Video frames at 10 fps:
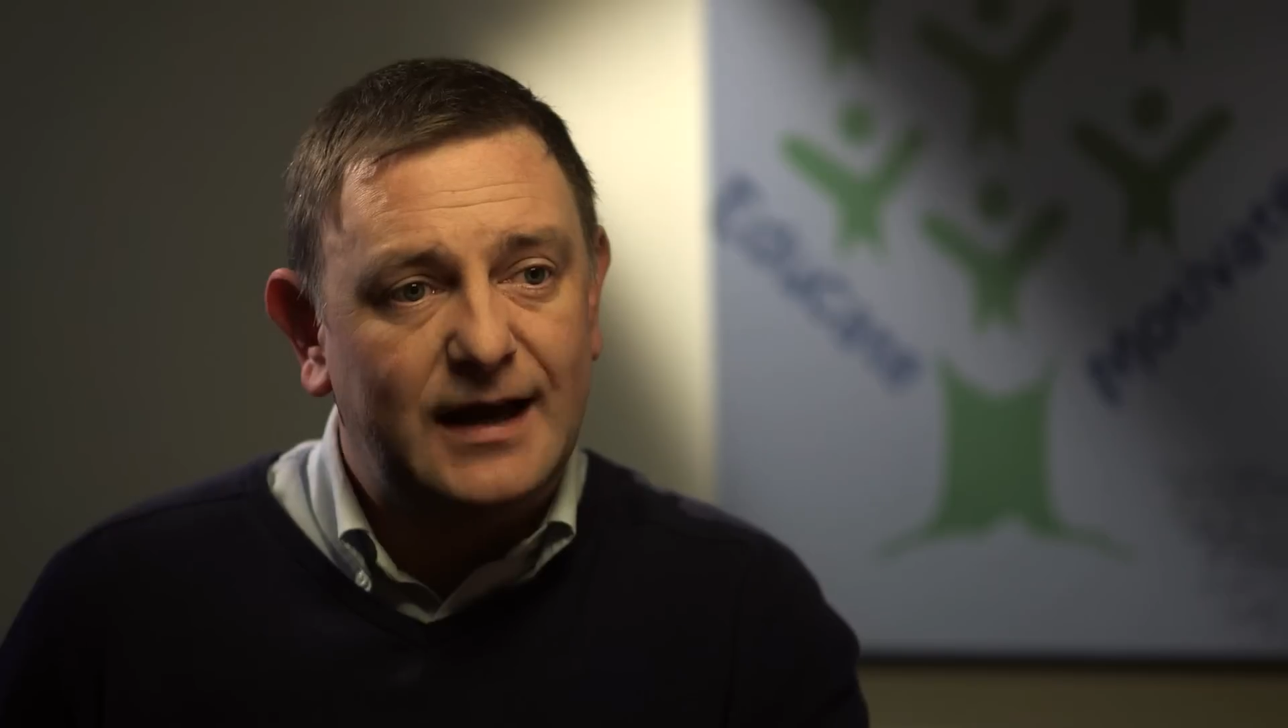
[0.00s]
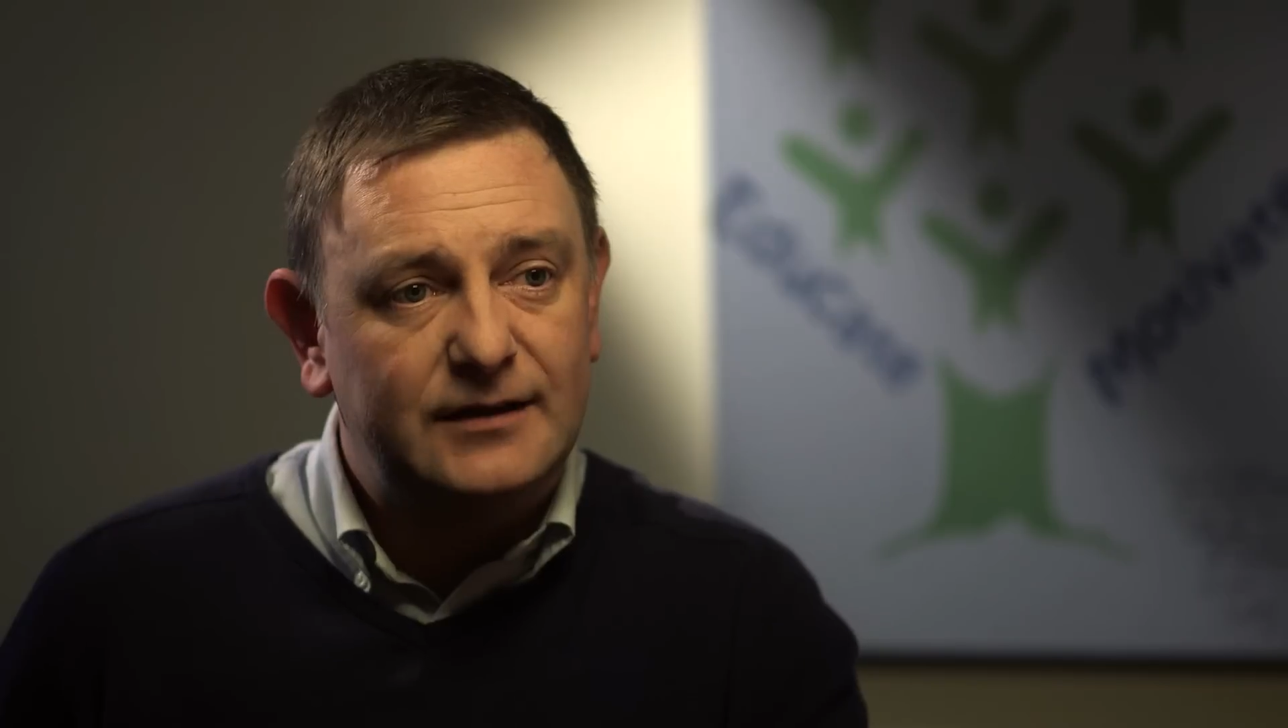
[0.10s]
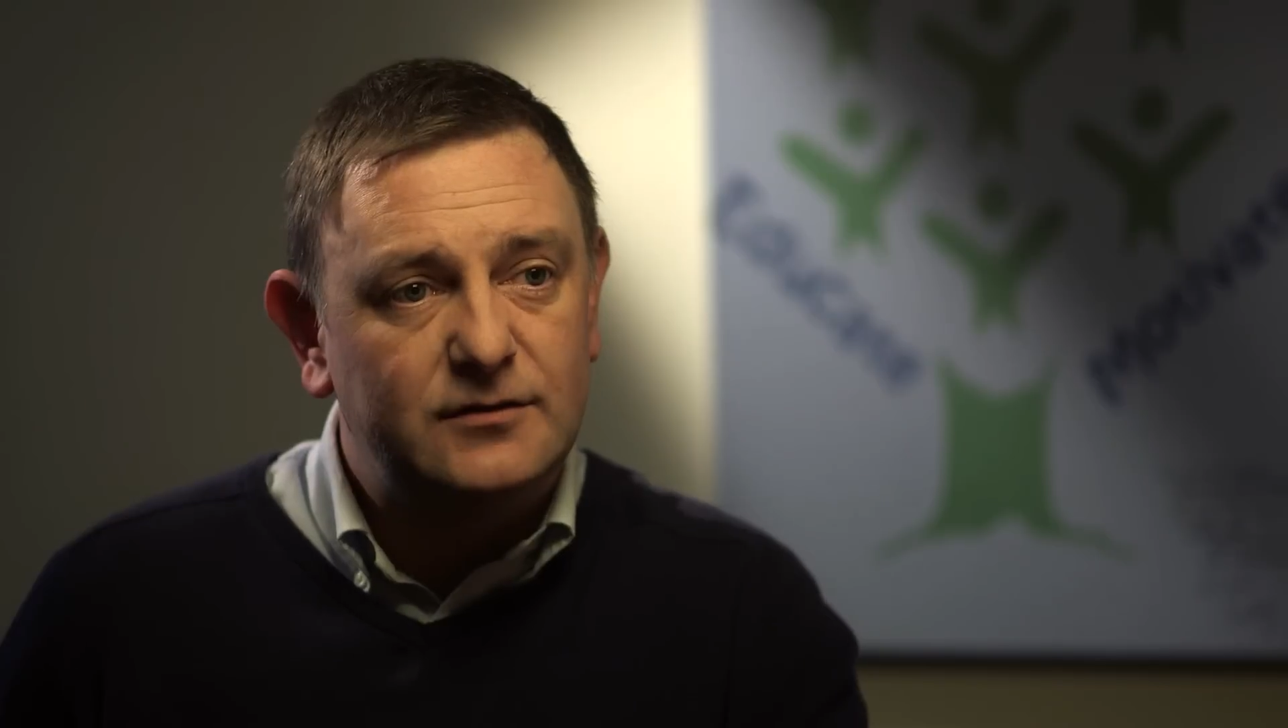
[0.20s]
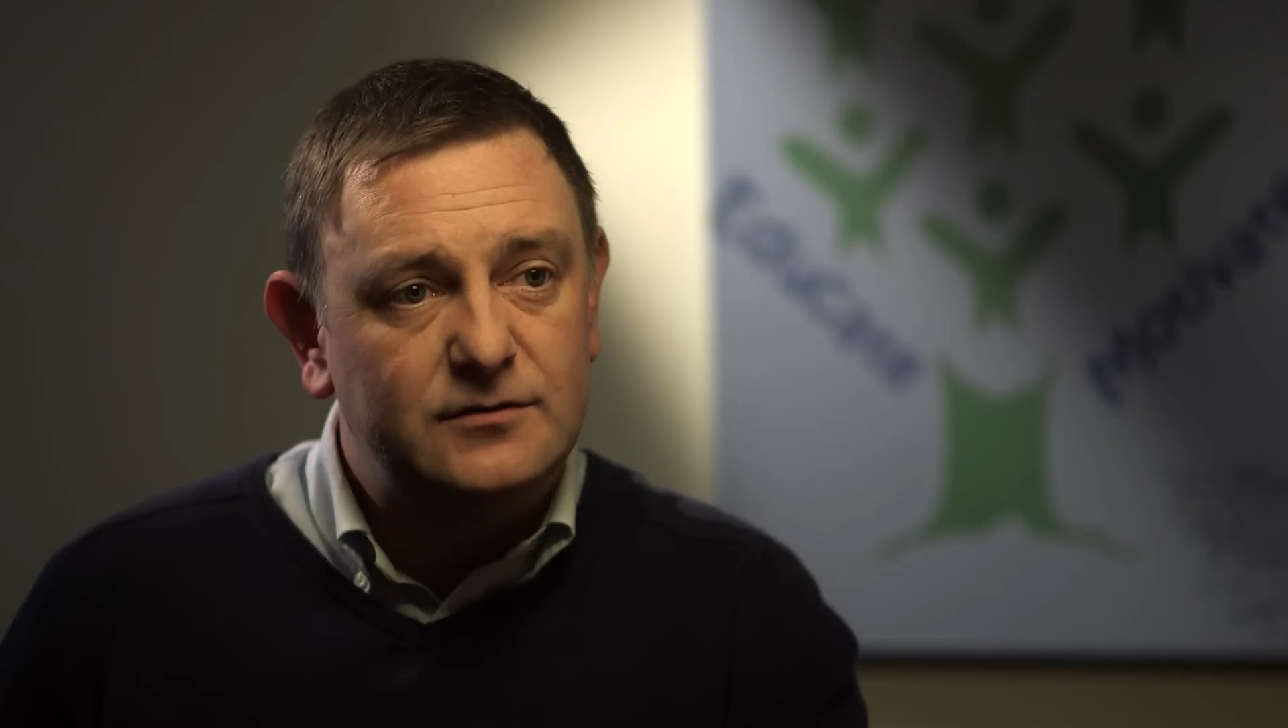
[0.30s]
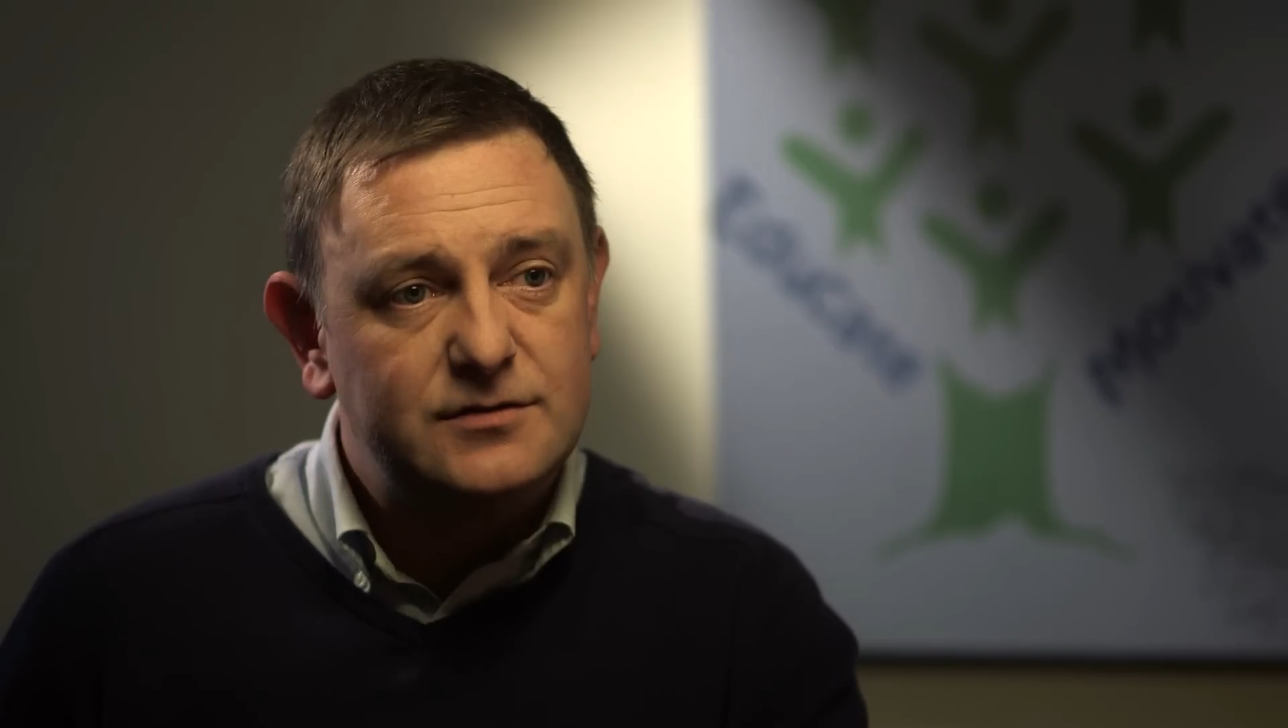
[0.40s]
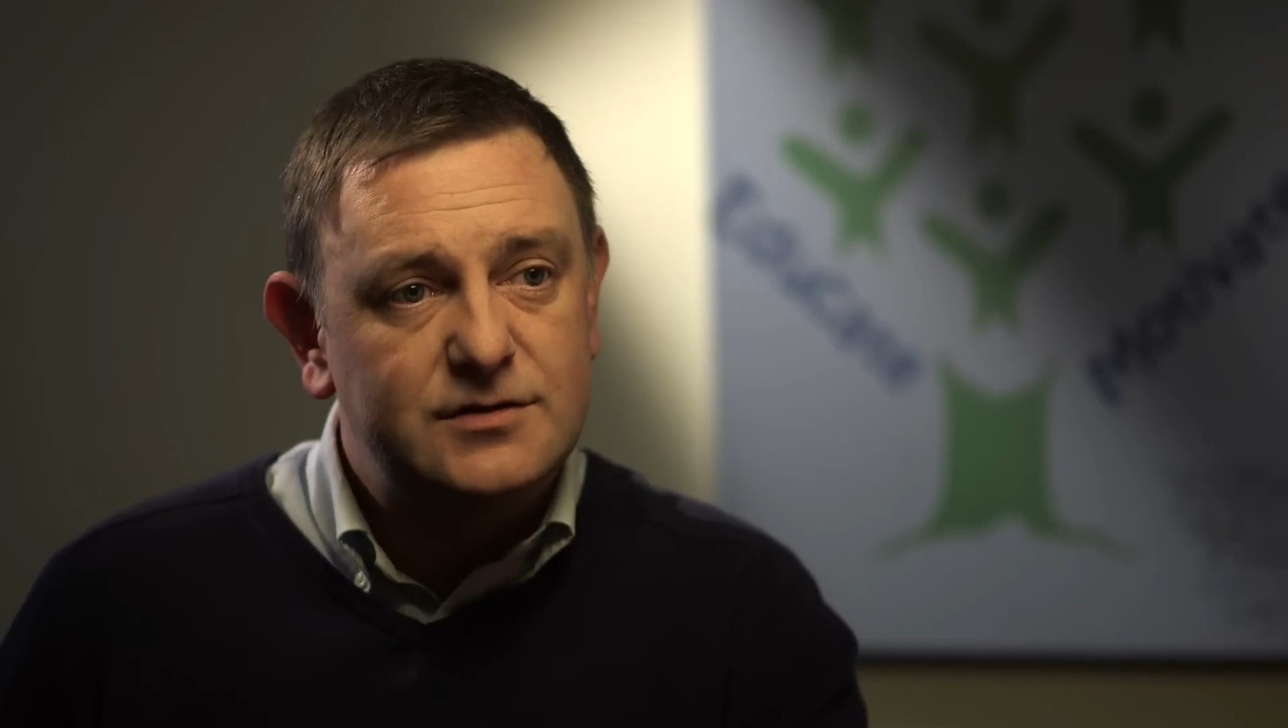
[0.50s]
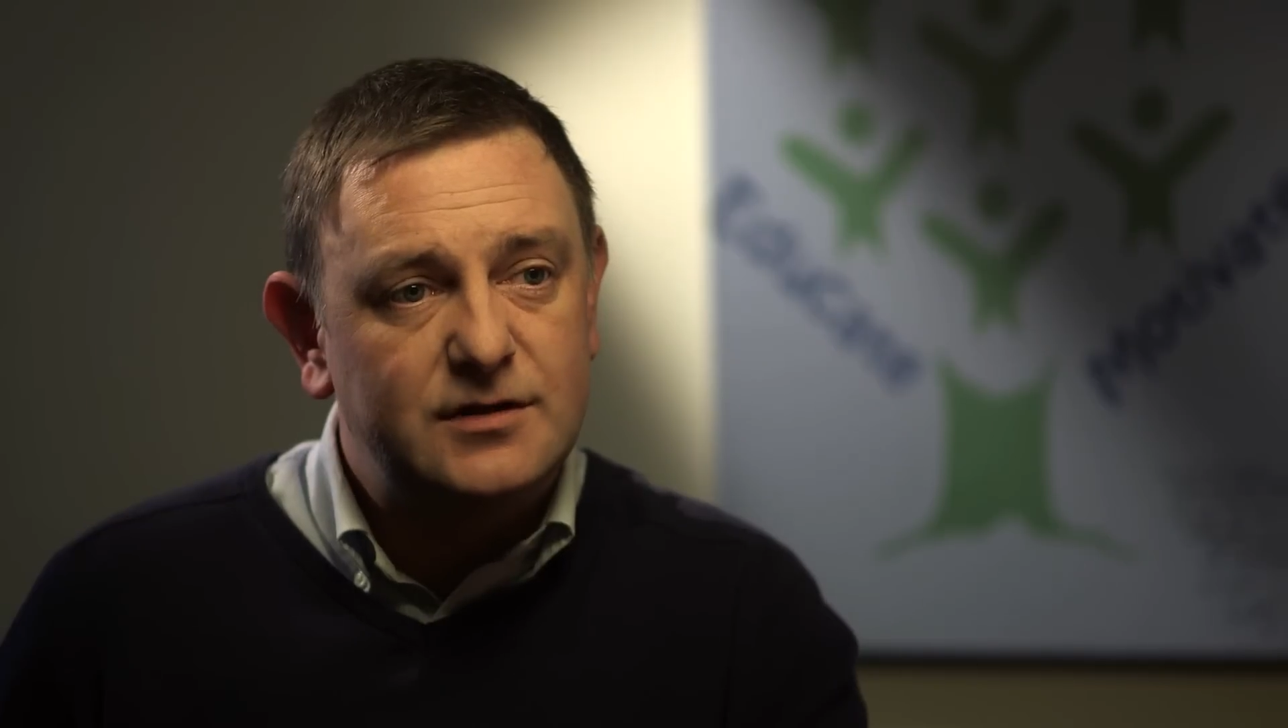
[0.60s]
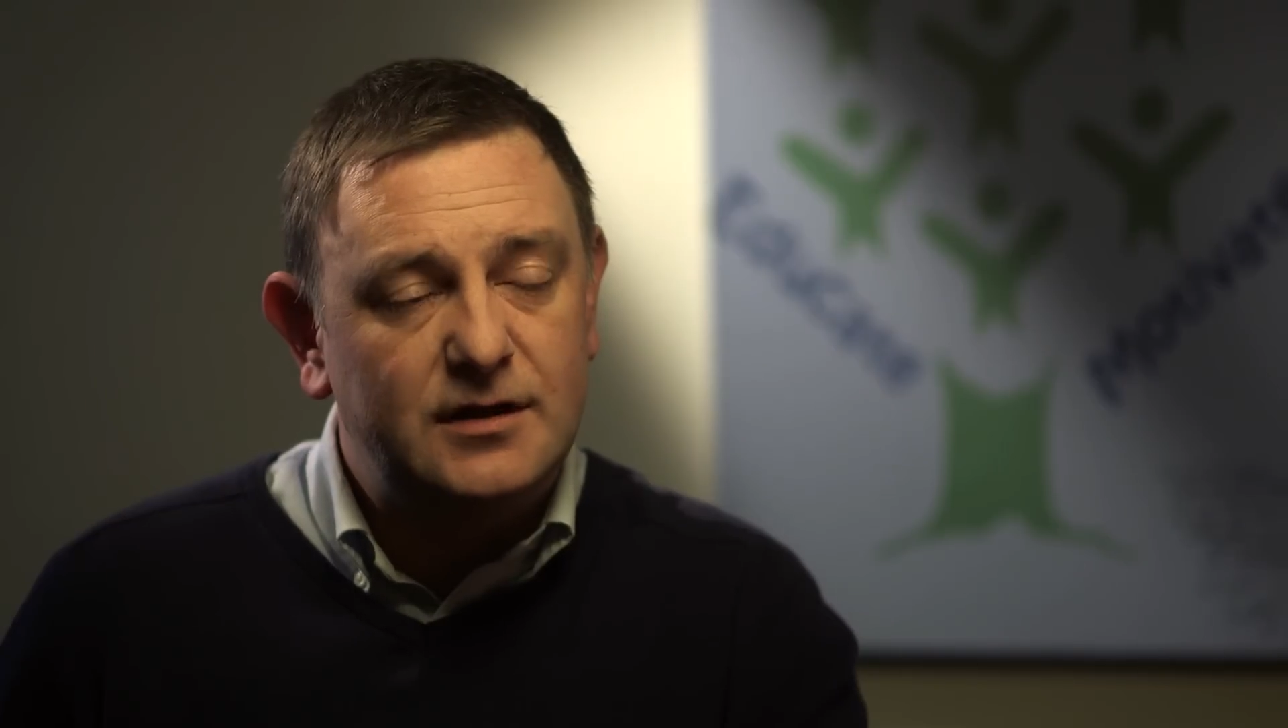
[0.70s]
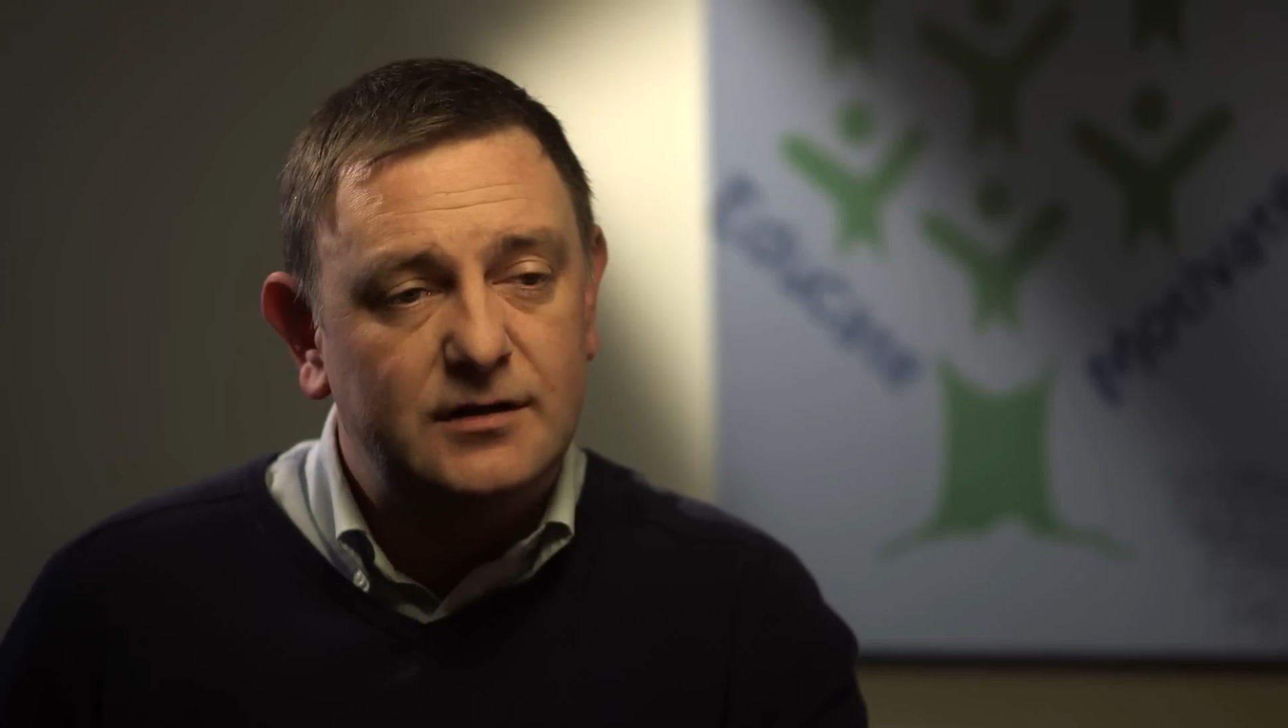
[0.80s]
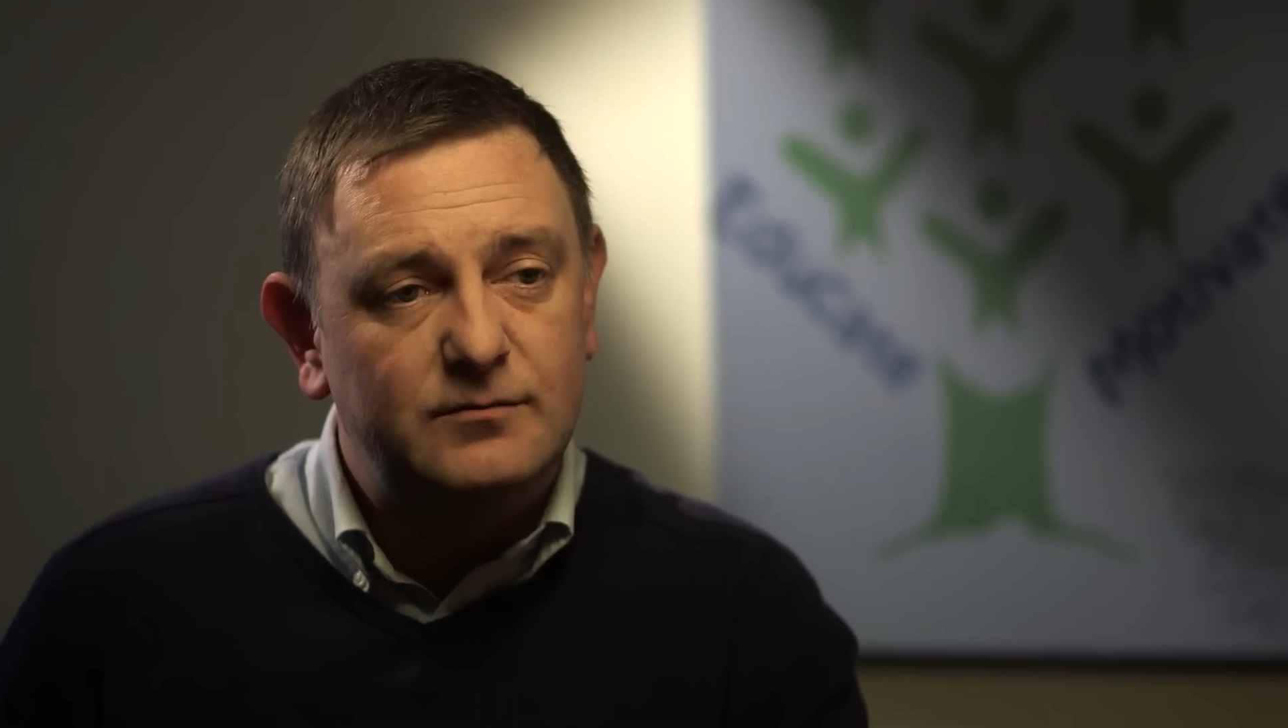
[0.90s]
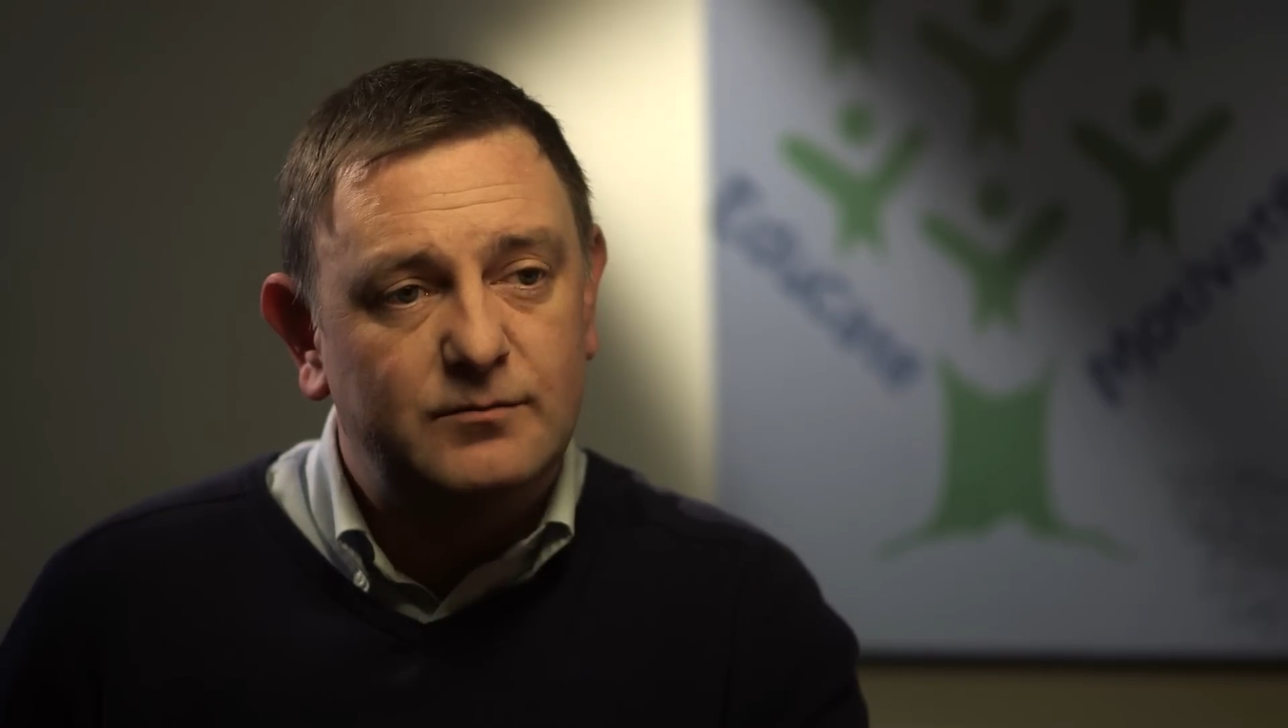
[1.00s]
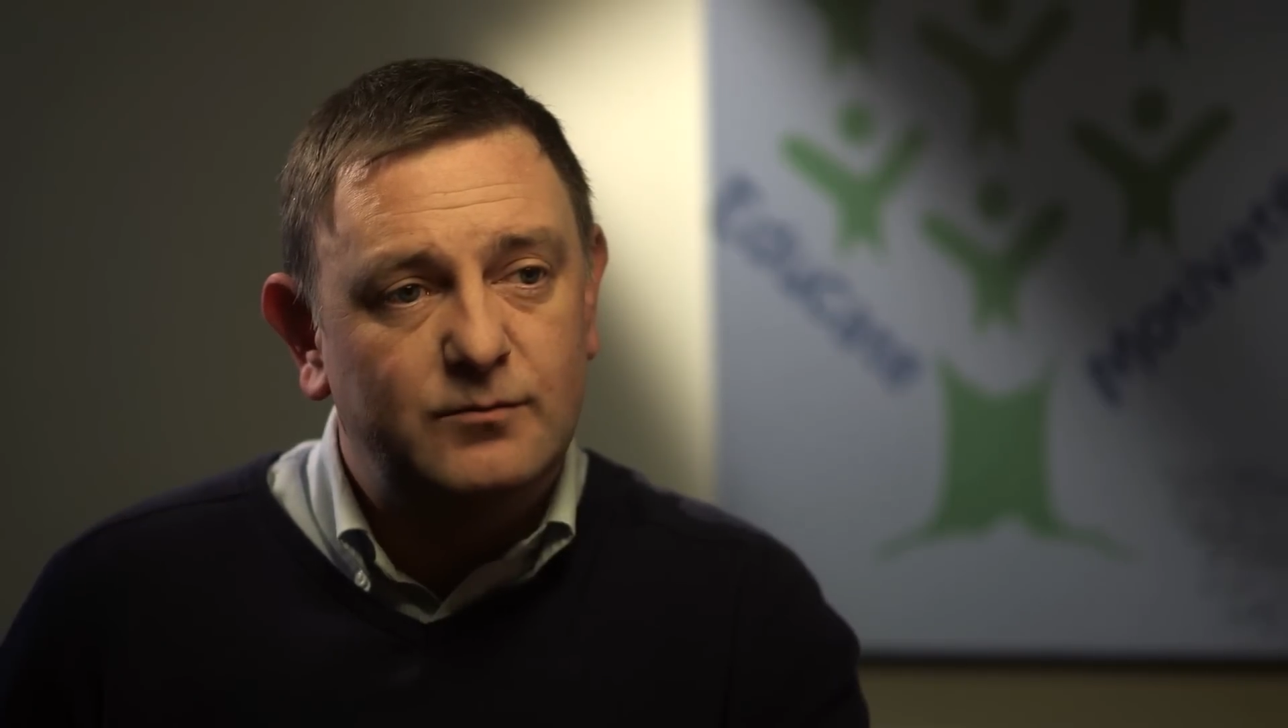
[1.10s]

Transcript: adults that are